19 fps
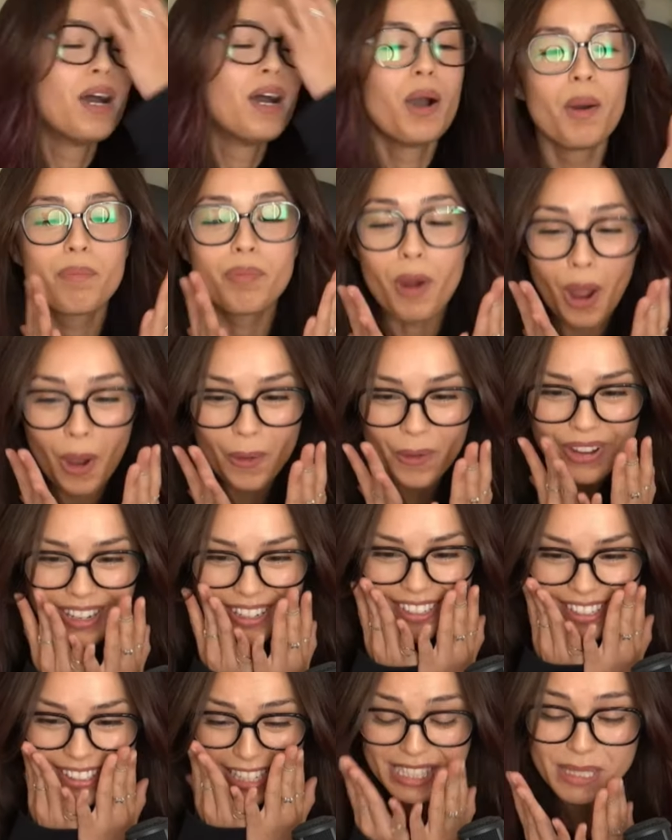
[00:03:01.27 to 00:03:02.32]
Bro,
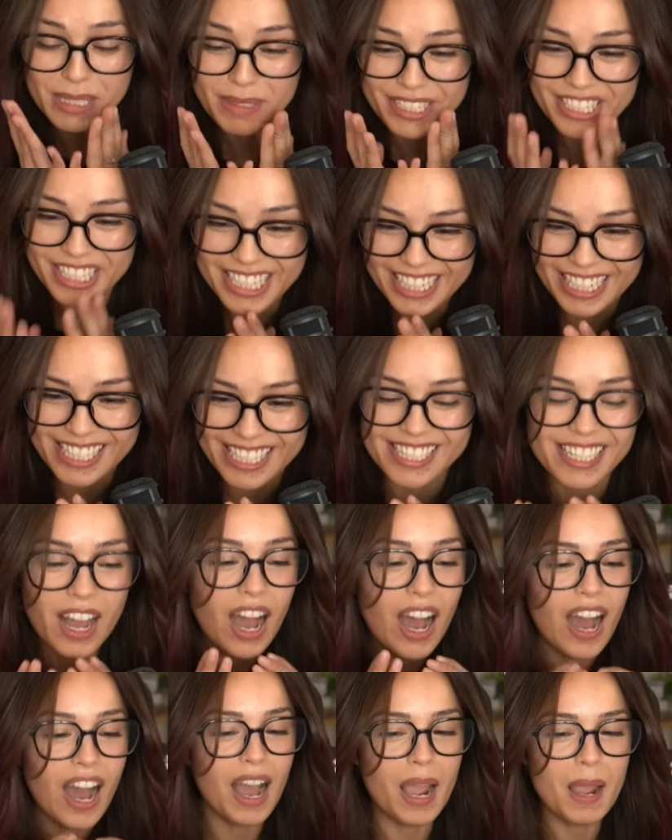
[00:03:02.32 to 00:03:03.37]
that's genius.
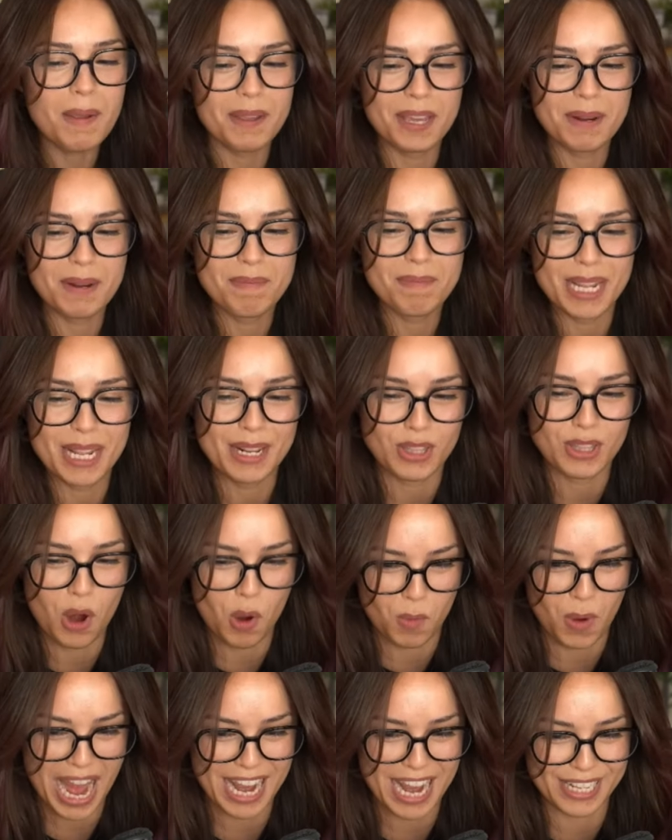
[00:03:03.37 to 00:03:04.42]
I can be the
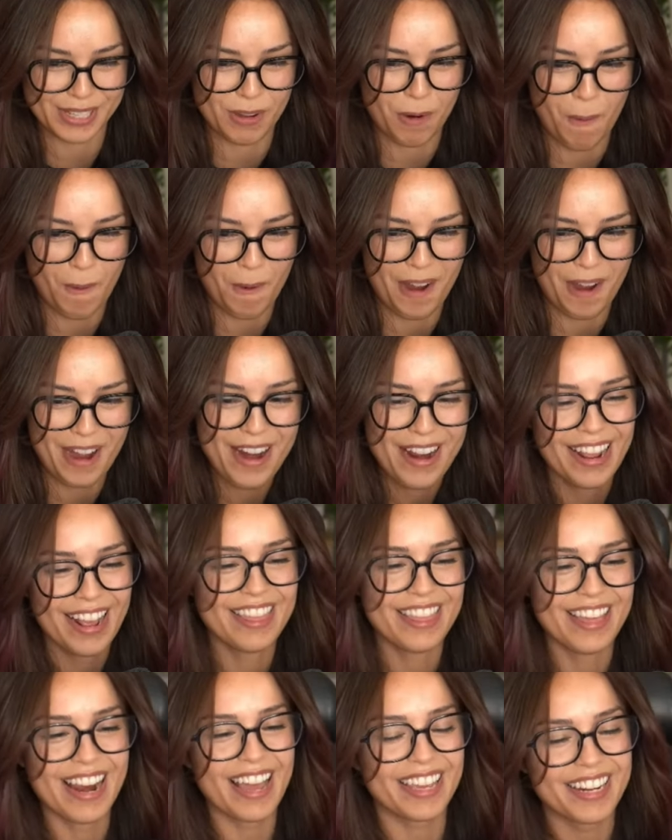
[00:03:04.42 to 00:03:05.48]
Razor, and
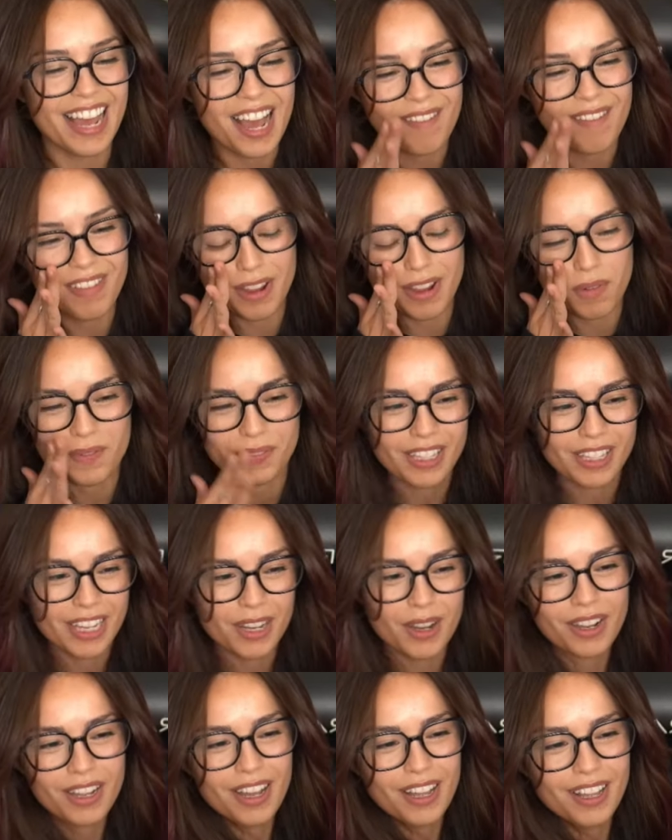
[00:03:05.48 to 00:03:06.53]
then I can have like,
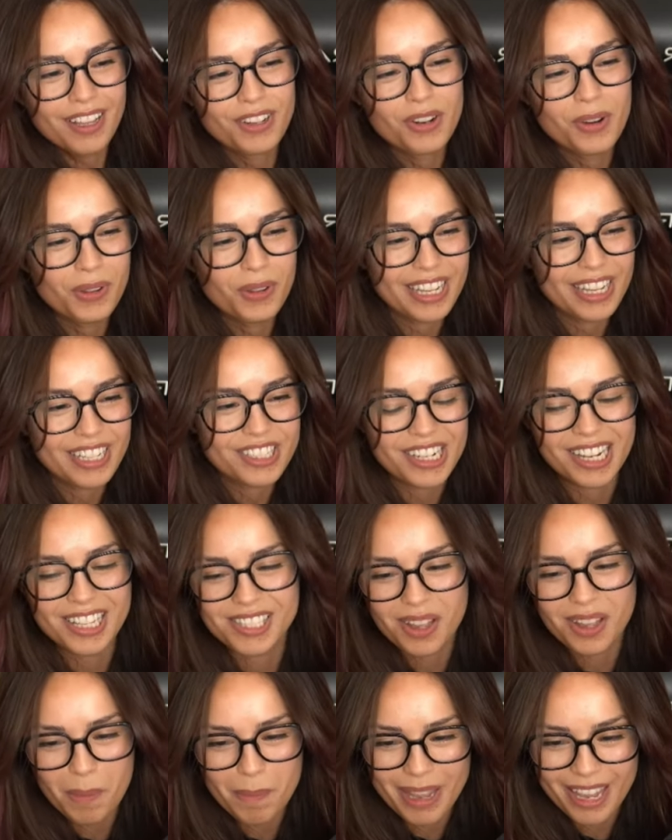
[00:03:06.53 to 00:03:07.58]
you know, like
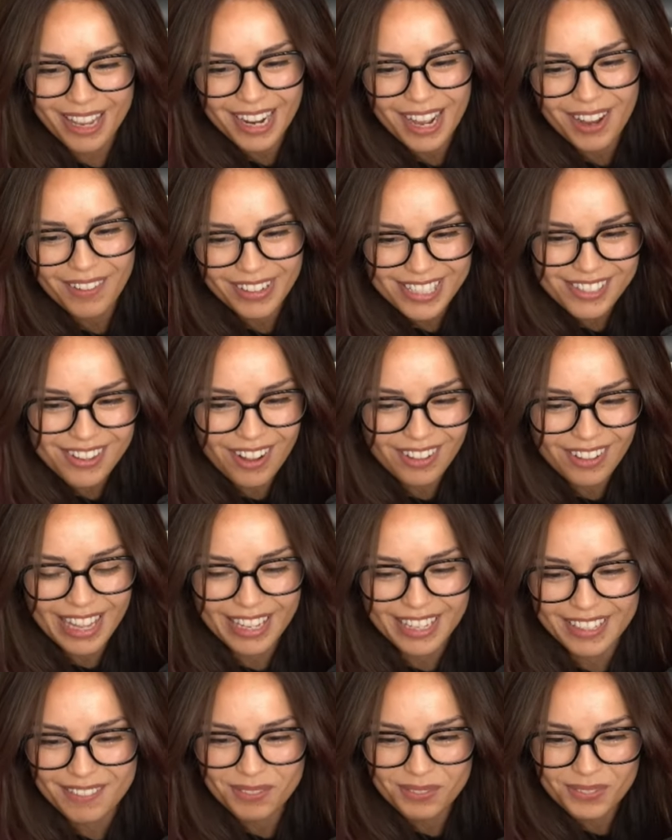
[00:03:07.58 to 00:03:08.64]
Chainsaw Man, how he's got like
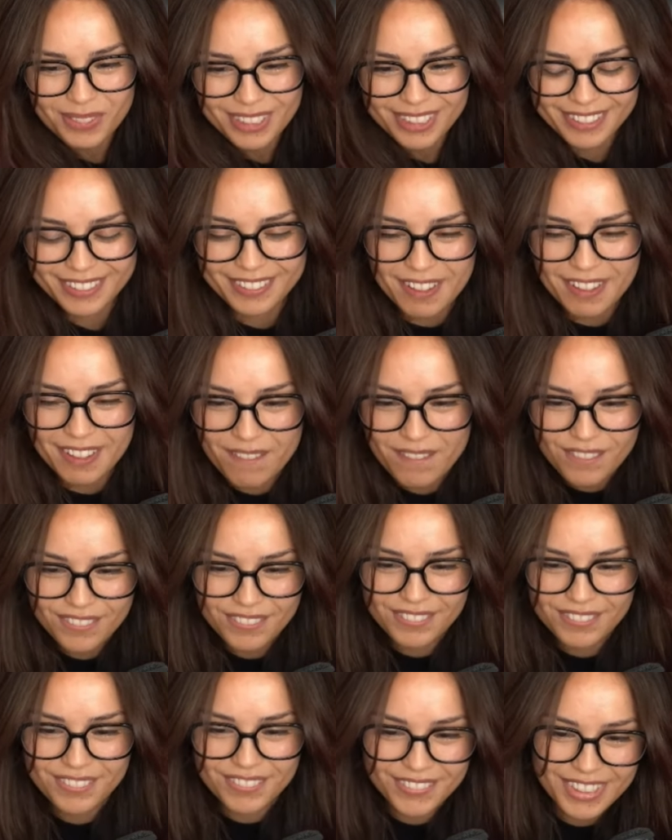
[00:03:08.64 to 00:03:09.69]

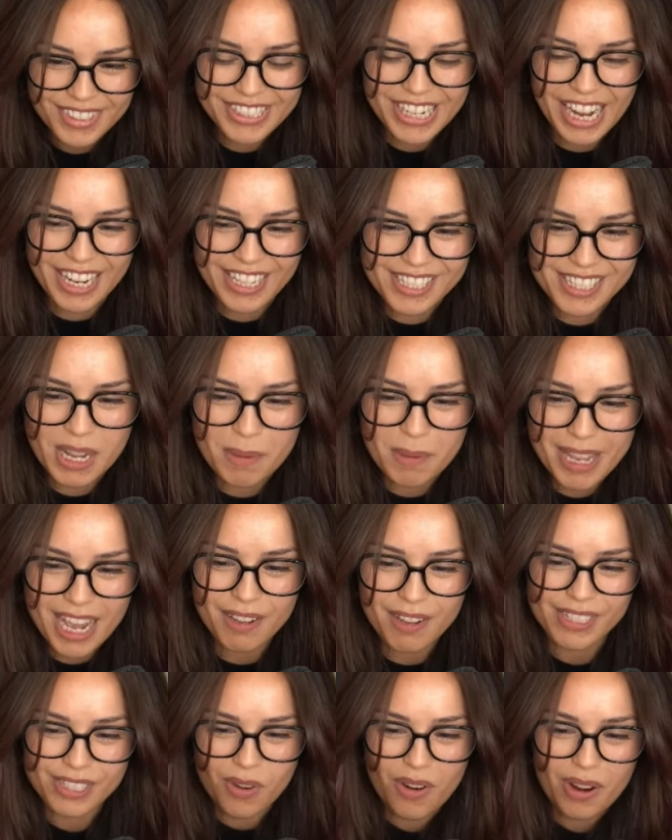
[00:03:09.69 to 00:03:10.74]
chains coming out
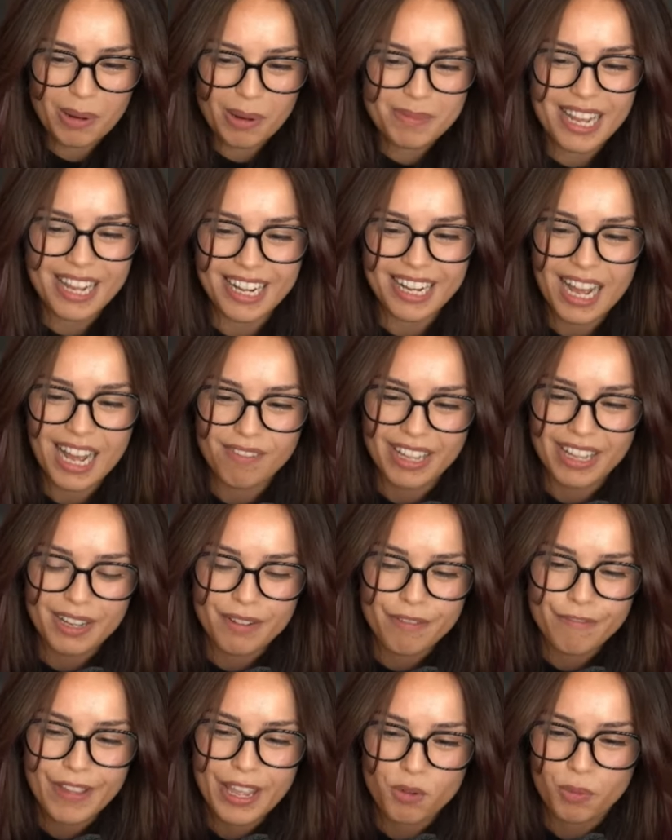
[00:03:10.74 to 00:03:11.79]
of his arms. I could have like a
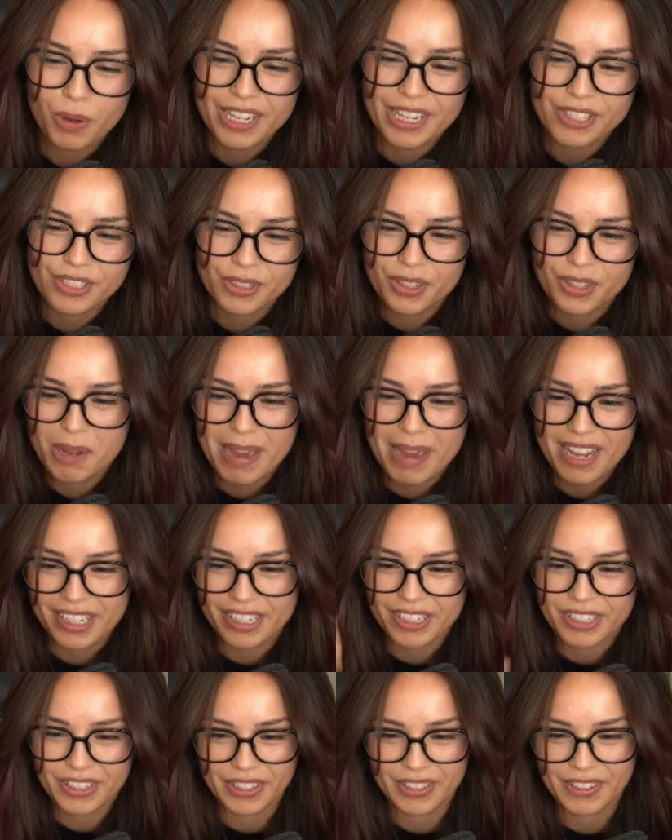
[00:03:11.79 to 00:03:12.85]
fake razor come out of
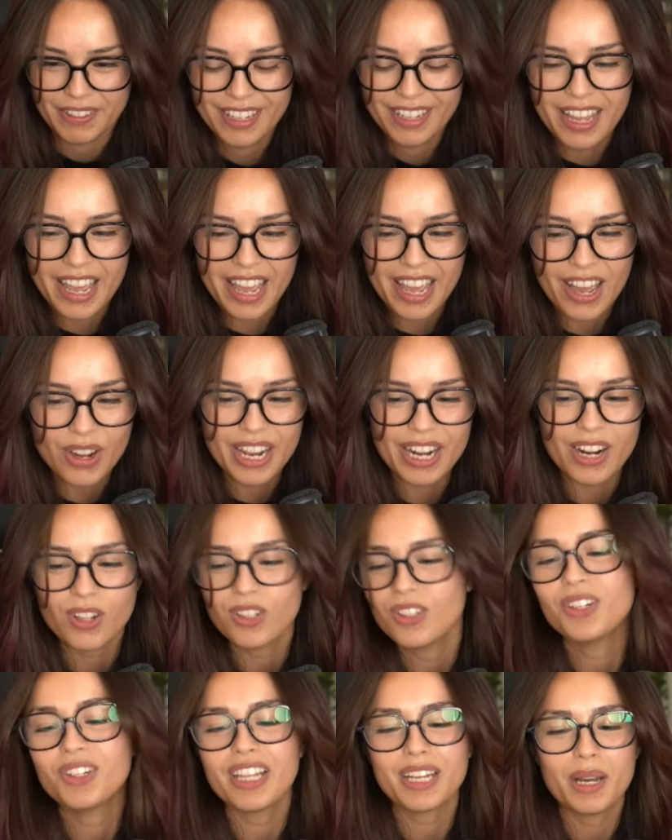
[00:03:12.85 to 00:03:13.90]
here, and I'll
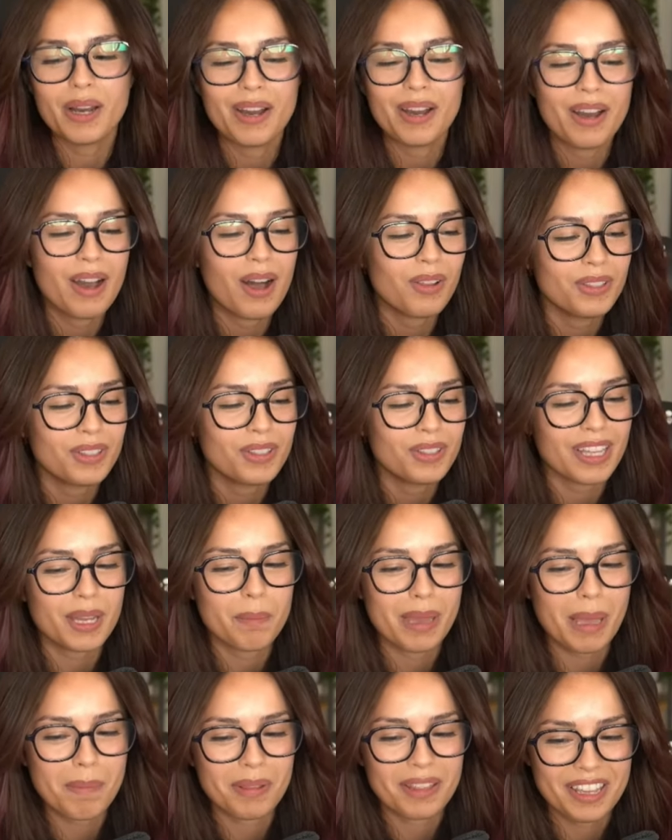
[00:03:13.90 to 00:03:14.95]
look like a I'll look like a
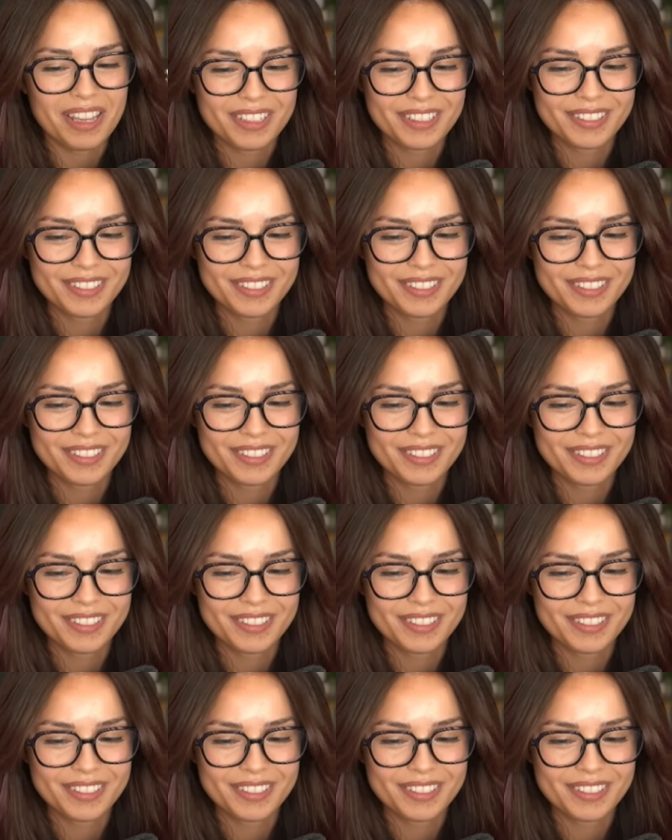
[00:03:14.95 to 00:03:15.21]
Beyblade.